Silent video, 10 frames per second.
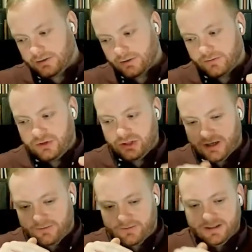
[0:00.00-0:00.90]
sort of
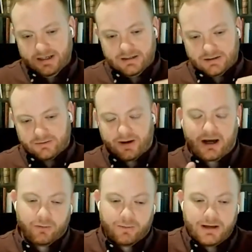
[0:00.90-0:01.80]
shift in sort of
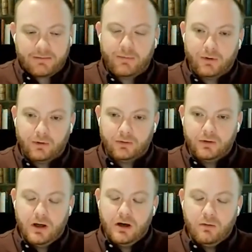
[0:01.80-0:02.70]
how people
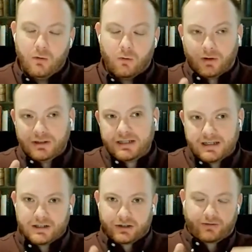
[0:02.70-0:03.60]
were
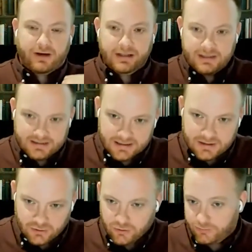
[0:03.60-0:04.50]
wanting to sort of
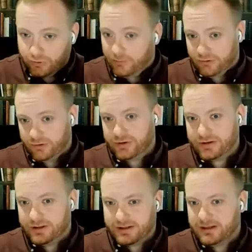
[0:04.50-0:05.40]
access your
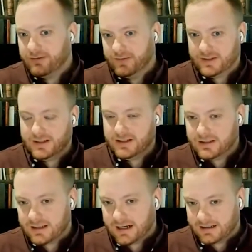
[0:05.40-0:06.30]
products and
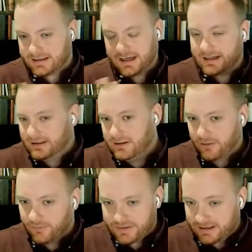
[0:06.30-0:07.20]
services as
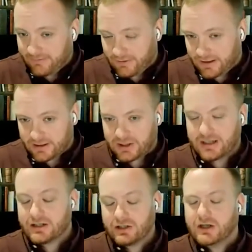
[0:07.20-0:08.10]
obviously everything
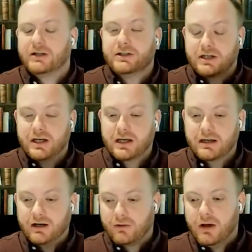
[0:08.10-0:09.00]
changed last
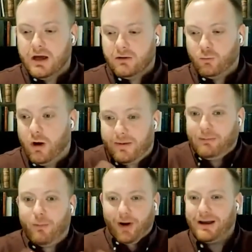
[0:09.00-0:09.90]
year? Were
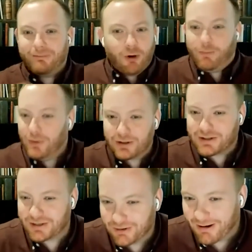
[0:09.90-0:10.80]
people buying more
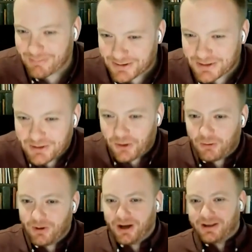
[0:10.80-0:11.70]
books through Amazon,
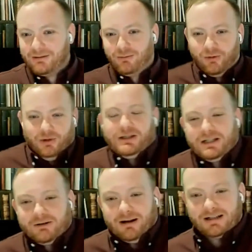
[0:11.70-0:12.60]
or were they wanting
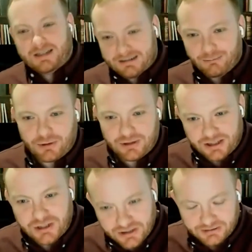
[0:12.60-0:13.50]
to access more
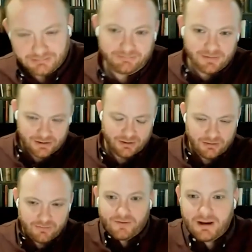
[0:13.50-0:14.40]
digital sort
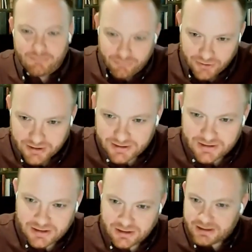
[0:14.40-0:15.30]
of
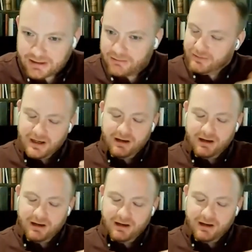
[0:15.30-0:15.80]
products? Did